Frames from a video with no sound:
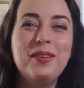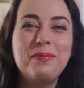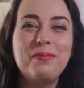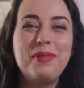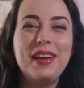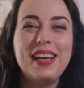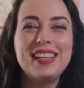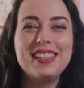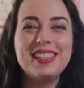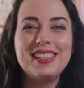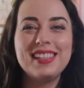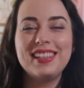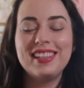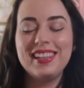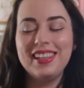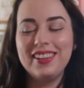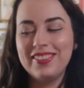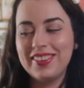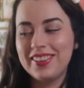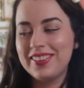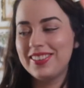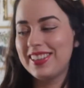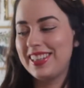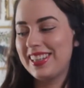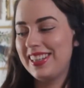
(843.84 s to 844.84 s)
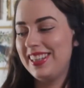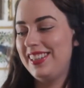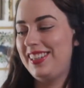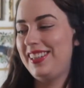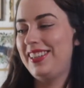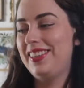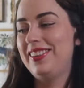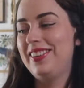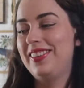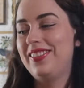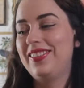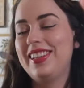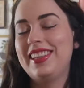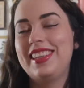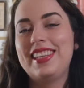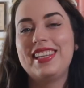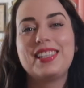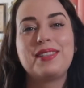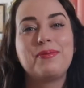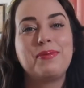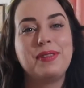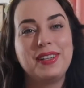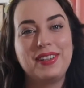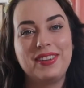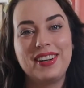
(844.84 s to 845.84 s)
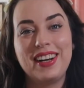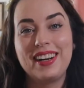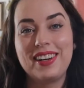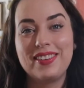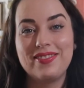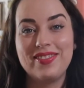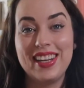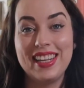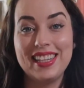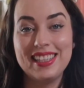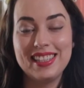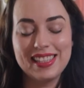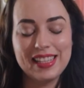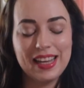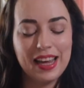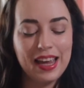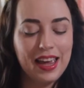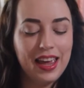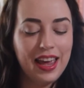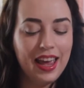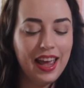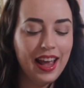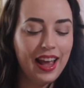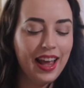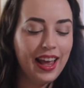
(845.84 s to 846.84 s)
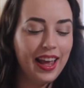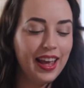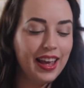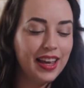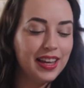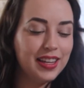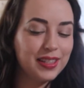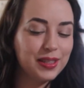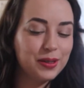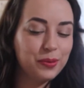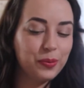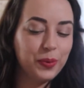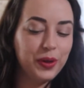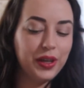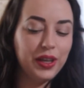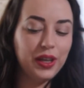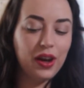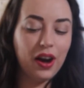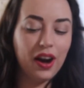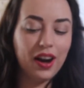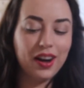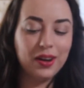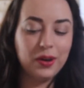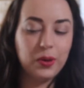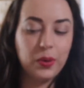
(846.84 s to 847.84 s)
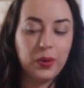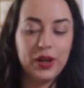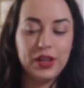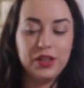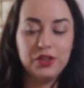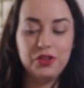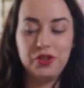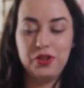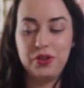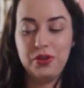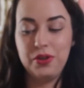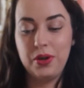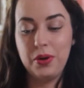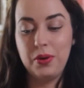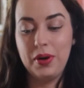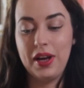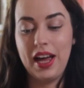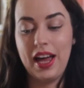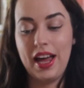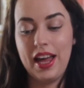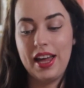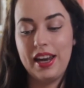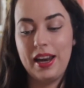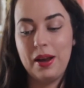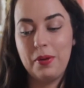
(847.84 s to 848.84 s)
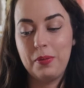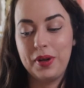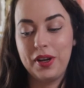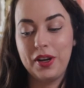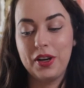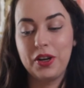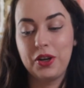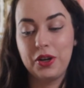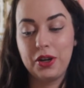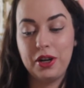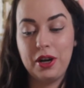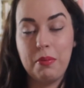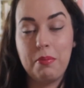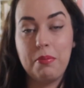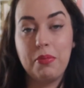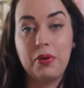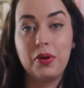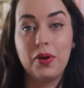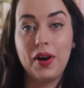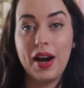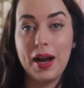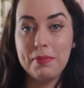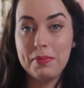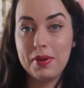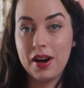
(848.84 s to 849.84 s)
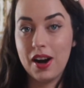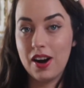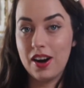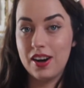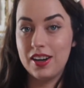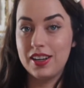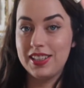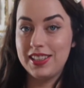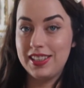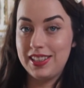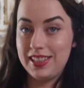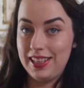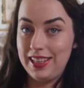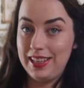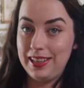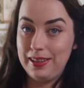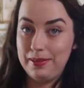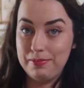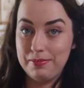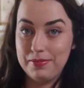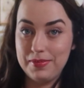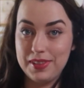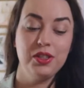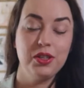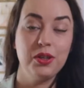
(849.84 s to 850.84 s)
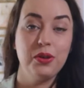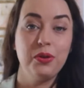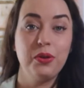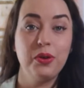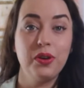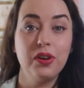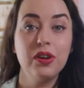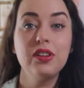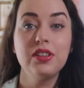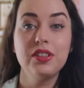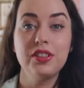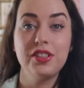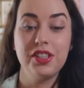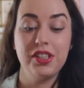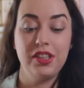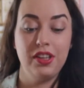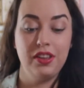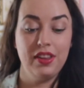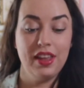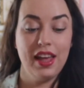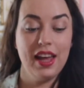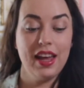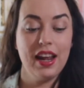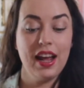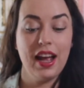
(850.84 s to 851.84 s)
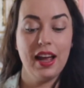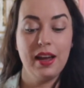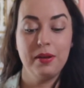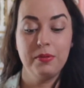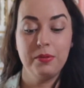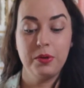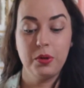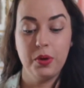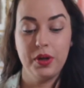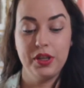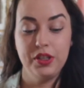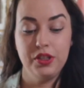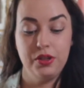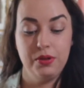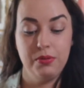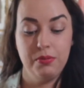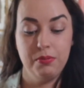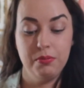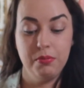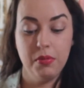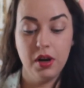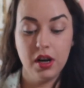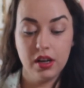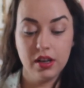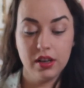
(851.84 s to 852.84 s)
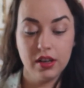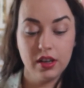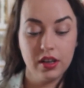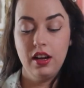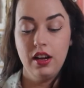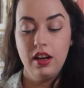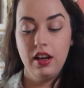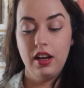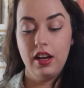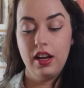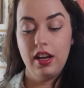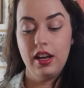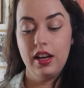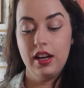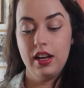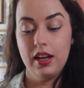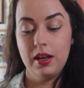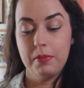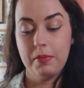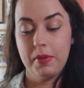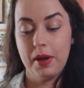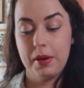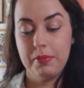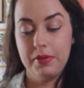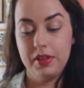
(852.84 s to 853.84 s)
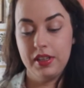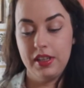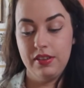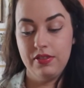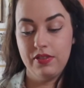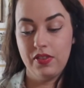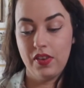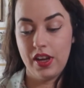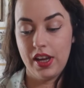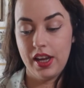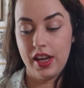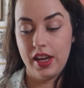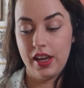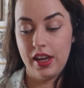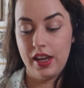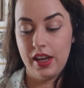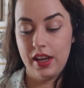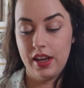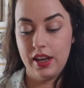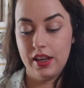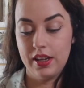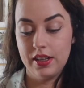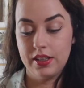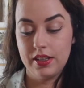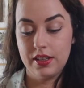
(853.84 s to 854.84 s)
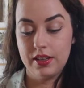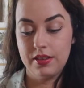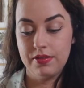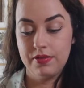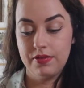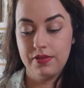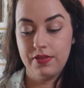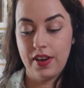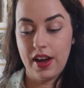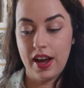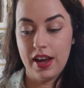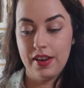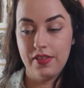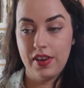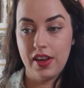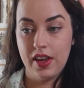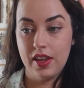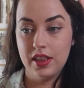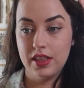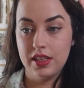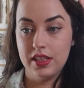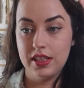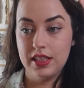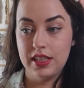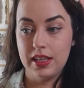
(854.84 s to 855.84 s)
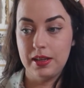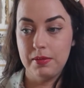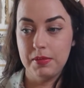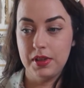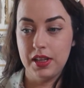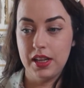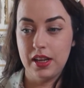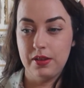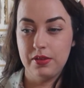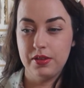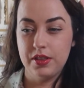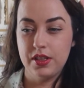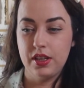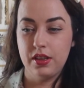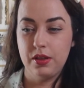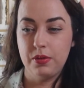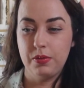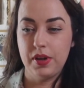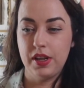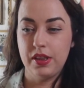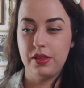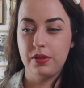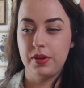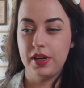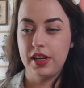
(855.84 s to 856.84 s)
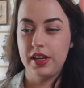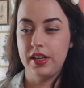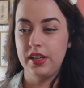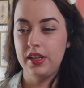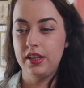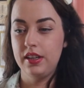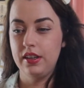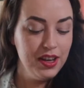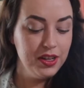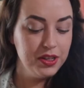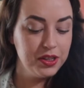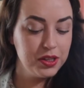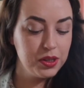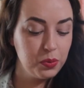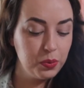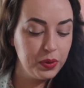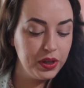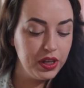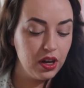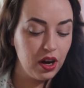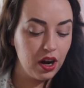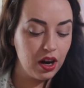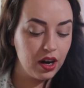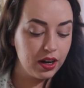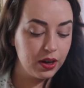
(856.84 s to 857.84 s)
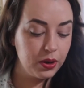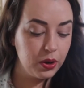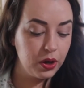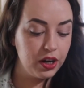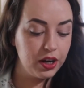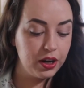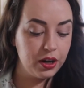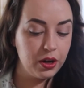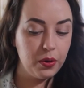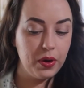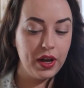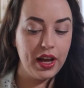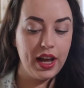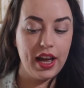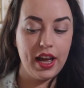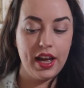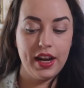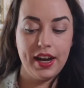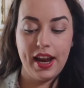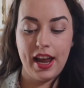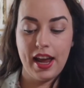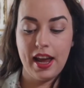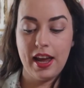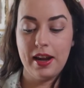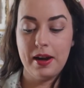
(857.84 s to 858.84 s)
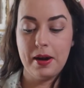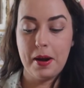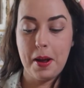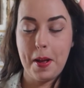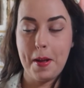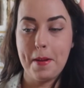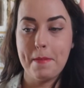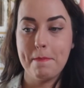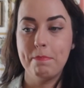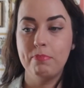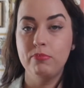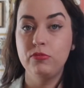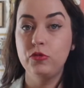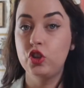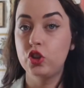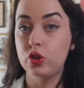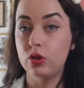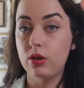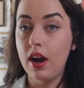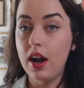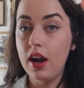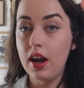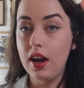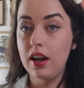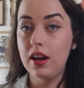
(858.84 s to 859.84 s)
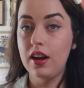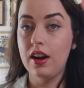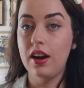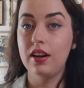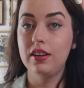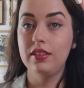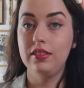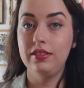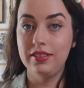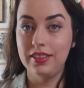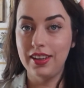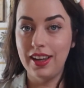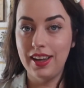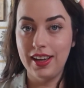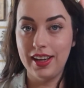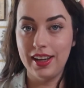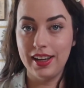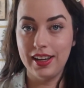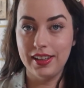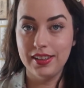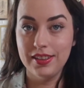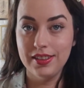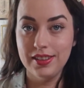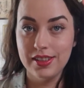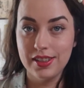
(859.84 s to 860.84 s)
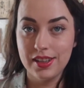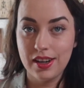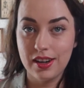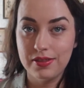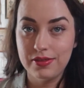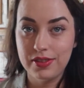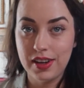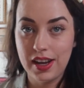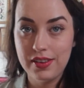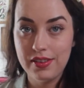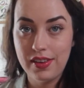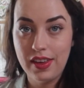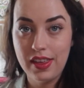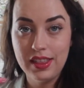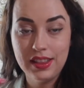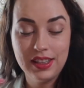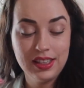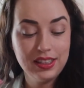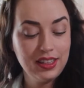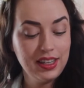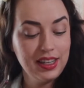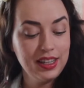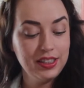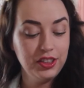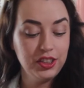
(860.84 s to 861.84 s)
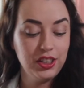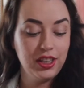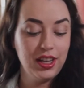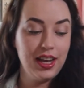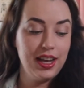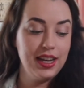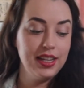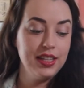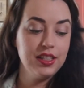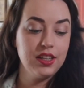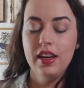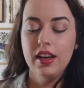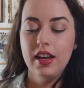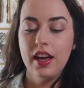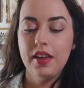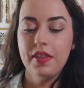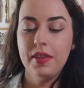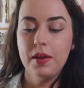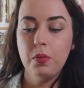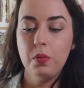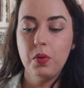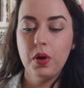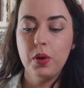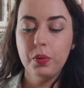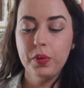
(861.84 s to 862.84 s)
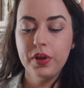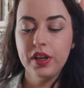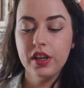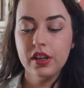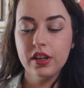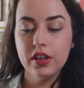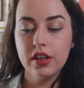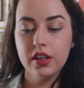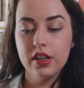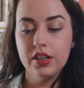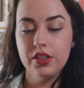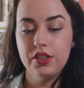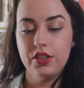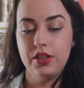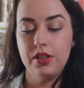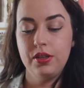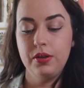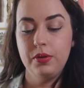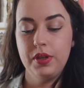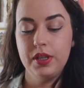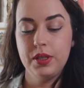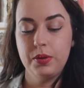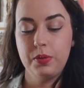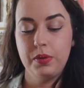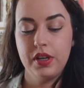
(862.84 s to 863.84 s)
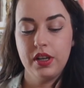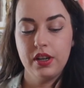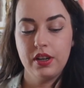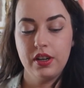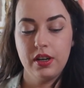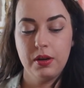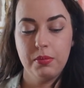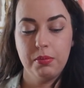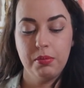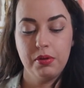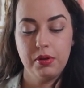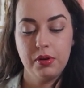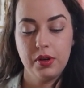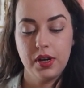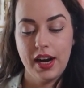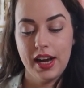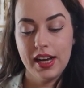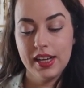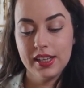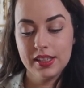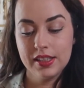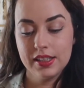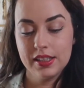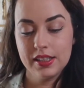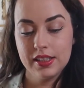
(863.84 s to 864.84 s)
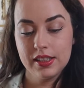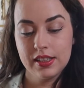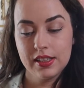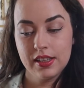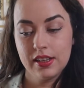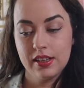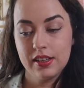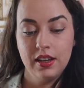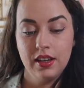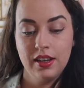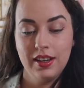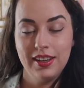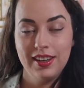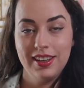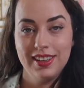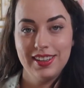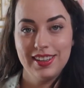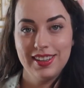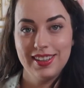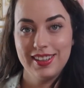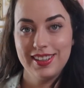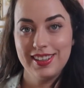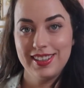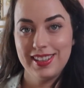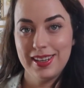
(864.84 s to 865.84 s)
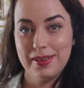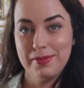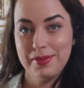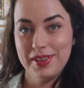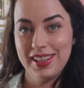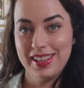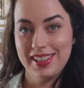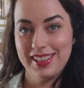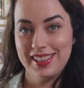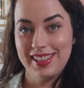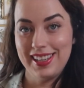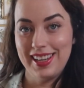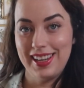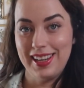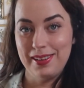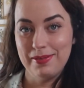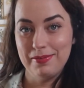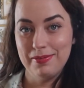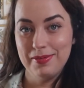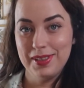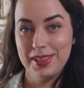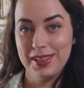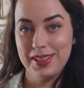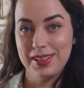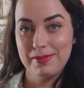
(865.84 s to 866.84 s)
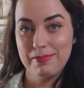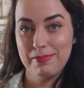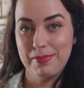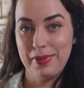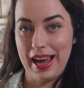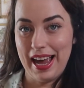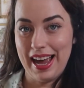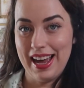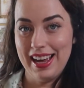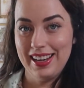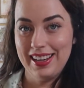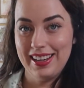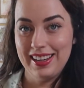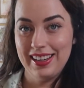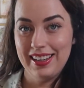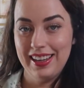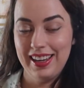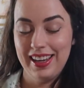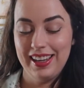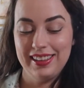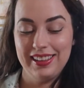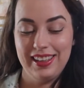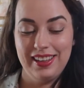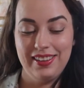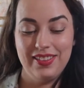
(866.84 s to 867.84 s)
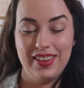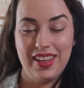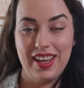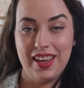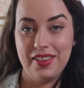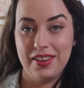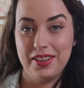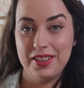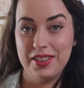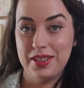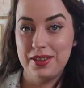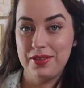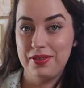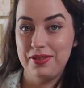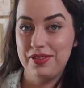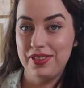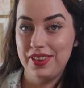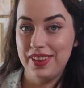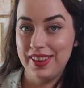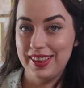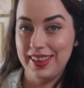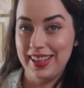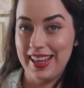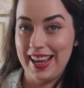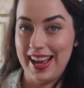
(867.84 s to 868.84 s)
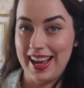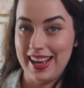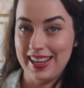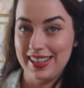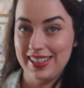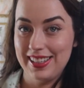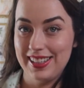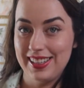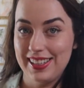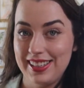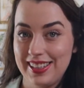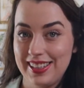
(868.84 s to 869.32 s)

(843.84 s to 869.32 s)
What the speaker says: basically what we're gonna do and what this book recommends is we are going to go ahead and we are going to prep our seam. So in order to do that, I am going to mark, I believe it is 5/8 seam allowance on the red threaded. So we are going to go ahead and draw our lines, our 5/8 inch lines. And then what we are going to do is we are going to press some of the seams back and leave the others flat.